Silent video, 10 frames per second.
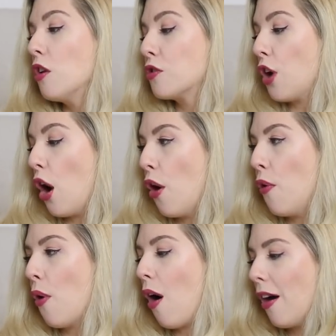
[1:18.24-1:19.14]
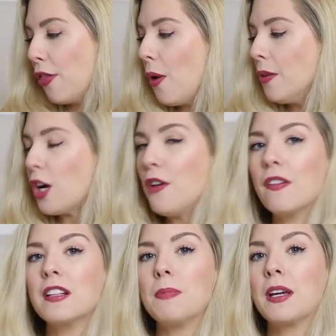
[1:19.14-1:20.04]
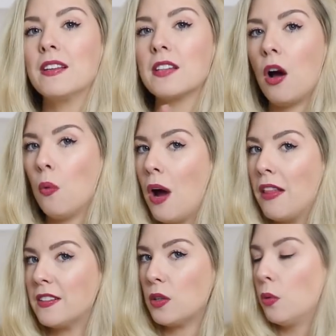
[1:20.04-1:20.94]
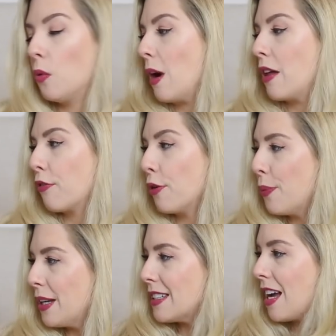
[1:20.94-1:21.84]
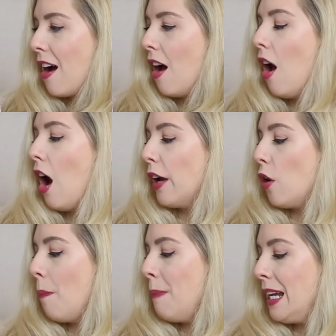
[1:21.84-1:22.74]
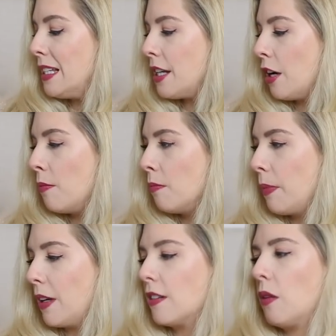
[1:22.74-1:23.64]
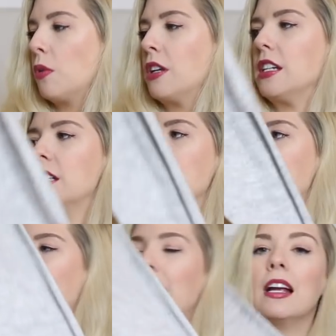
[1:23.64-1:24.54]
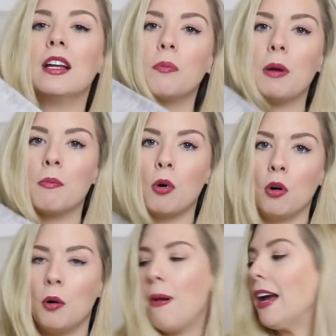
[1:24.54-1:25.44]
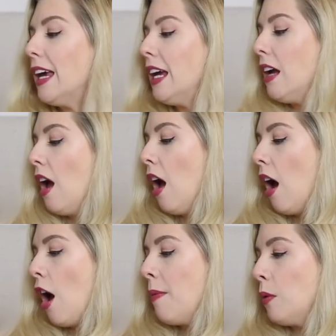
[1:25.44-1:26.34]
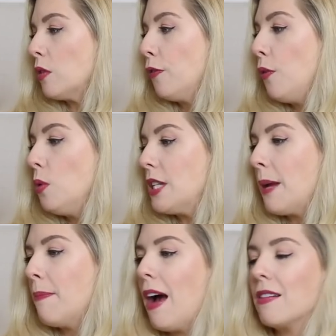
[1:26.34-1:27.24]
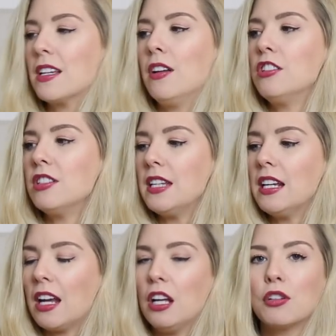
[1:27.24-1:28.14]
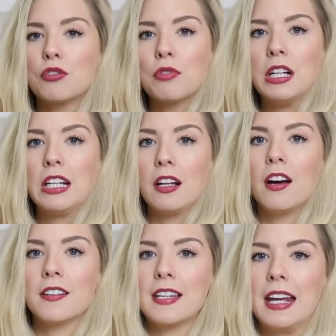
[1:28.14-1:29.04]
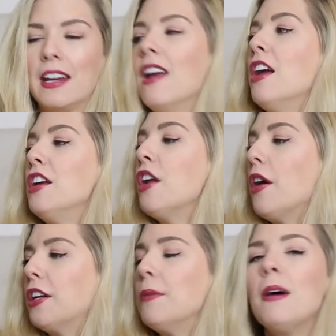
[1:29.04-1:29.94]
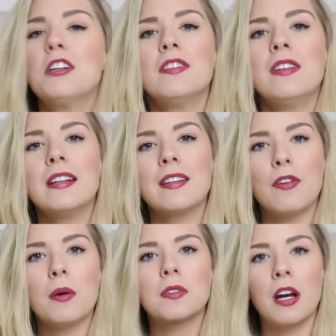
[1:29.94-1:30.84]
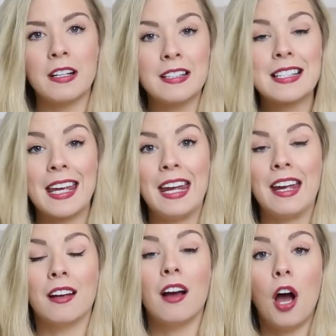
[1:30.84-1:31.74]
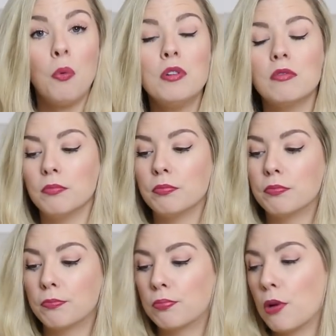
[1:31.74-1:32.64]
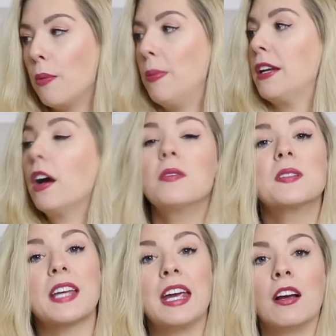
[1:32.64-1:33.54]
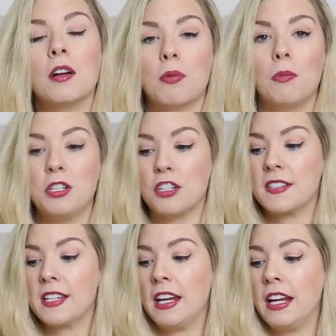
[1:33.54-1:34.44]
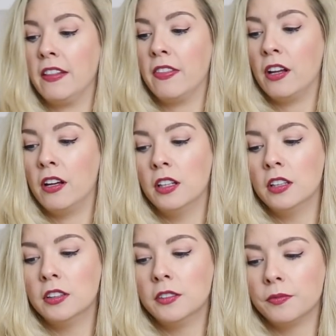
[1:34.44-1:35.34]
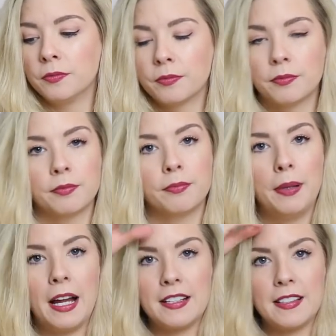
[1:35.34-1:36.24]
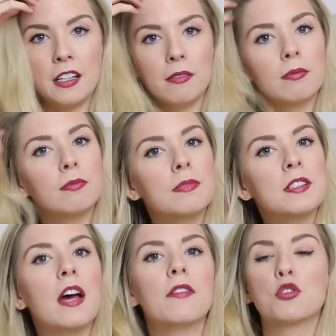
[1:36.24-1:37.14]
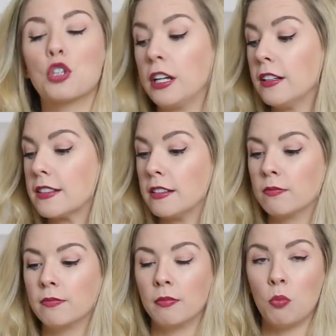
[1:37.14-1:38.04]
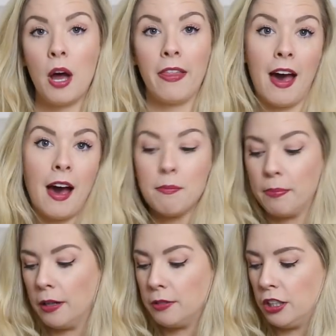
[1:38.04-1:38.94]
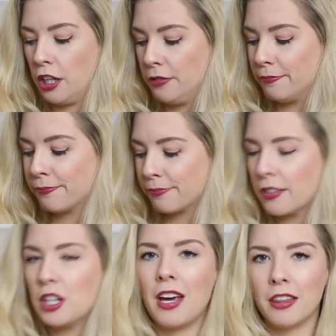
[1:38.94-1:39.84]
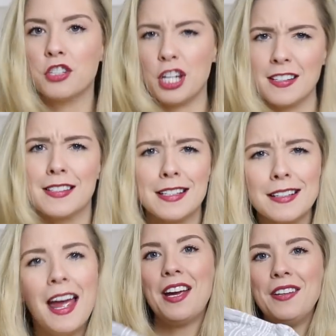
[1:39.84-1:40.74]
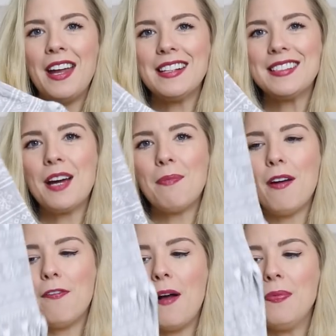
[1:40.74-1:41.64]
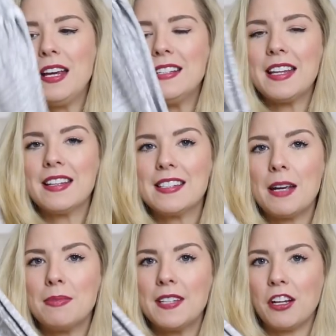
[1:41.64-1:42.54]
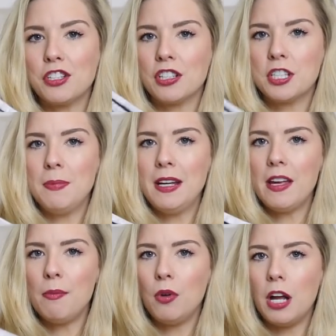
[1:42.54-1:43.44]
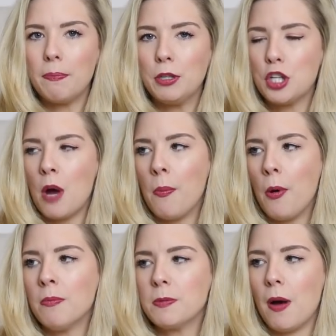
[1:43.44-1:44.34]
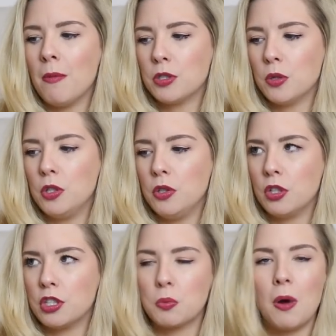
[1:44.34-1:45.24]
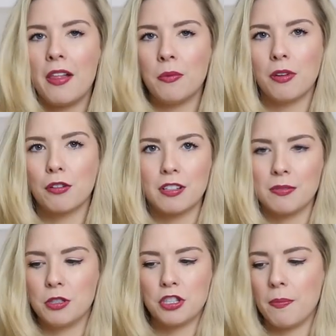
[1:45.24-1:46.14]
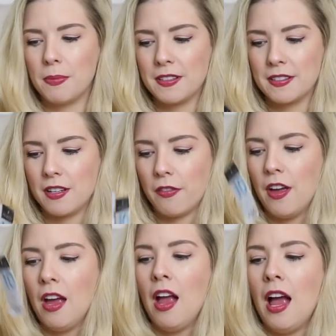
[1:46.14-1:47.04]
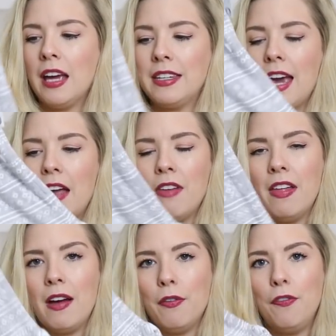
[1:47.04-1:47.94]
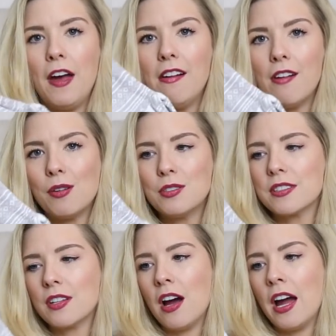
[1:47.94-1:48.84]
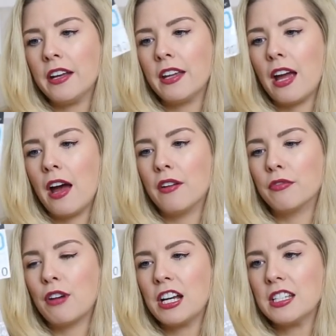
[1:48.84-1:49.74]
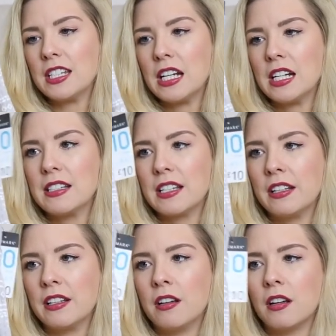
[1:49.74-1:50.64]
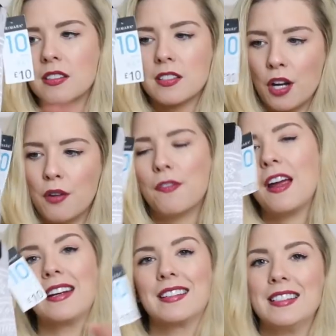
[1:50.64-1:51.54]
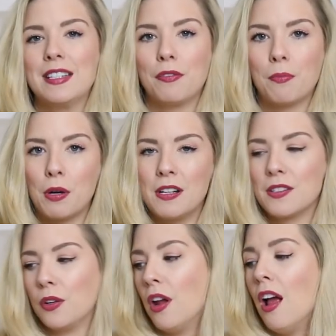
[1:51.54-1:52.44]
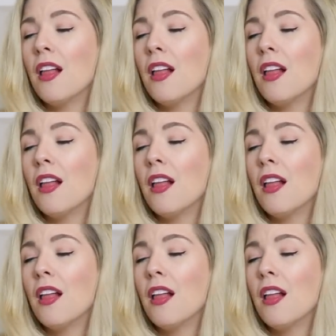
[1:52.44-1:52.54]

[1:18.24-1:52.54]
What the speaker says: So I thought I'd go for this because I'll wear this all the way through winter. I got a medium because I wanted it to be a little bit more baggy. It was £14 and I just think it looks really classy. You know, I could imagine this if I was going skiing. I wouldn't probably go skiing, I'd probably just sit in the place that serves drinks and wear that, but you know, you get the gist. Okay, next up I found these in the same section. To me they're more like pyjama bottoms, but I'm sure you could just wear them with Christmas jumpers and stuff. Again, they're that Fair Isle design, they have reindeers and snowflakes and different prints on.